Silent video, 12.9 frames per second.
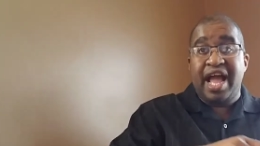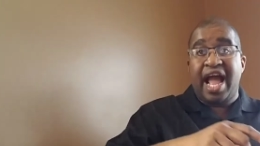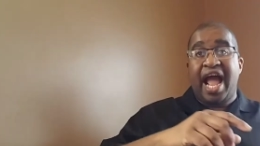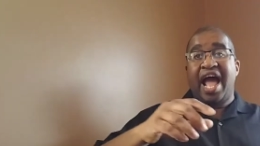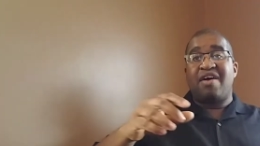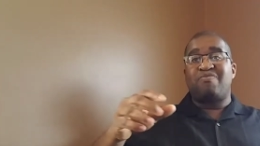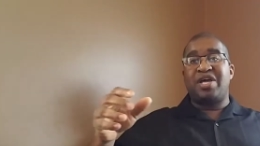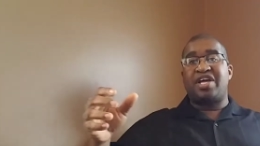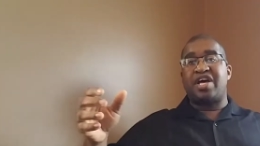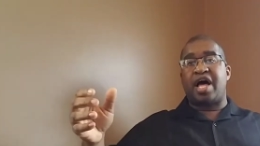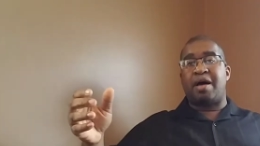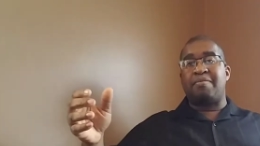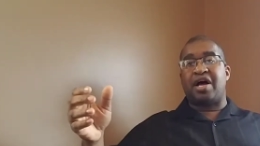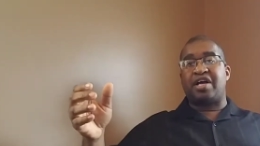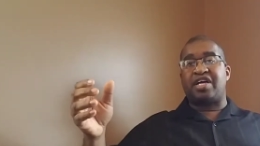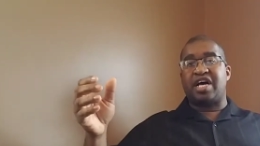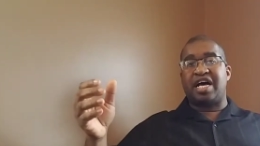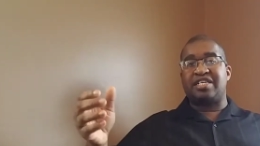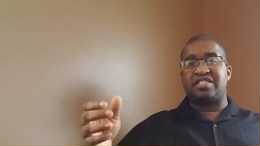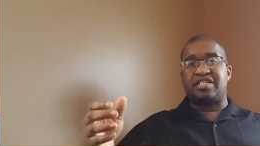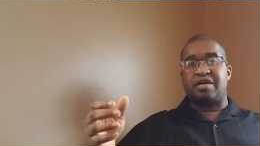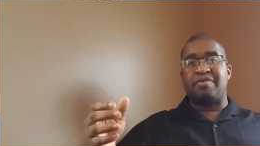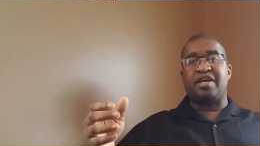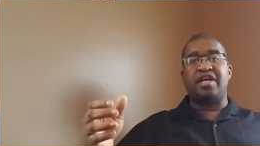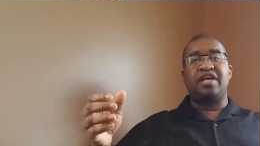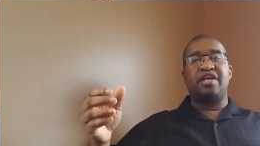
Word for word: I have become accustomed